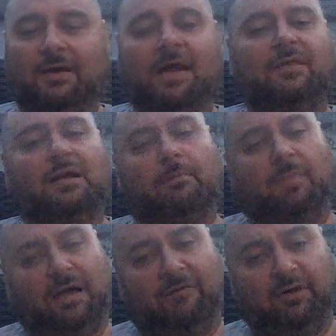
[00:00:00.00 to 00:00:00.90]
And then I
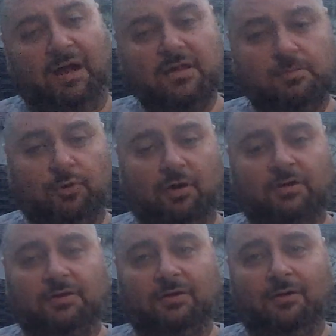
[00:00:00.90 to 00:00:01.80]
have another
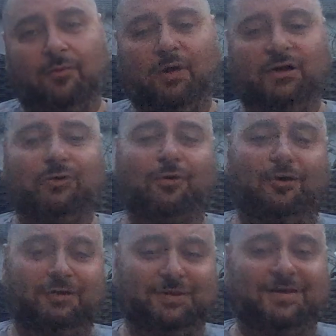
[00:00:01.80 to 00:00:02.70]
box where I took
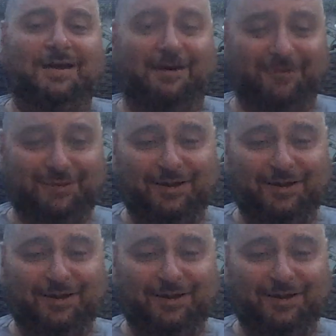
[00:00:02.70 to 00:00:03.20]
all the cigars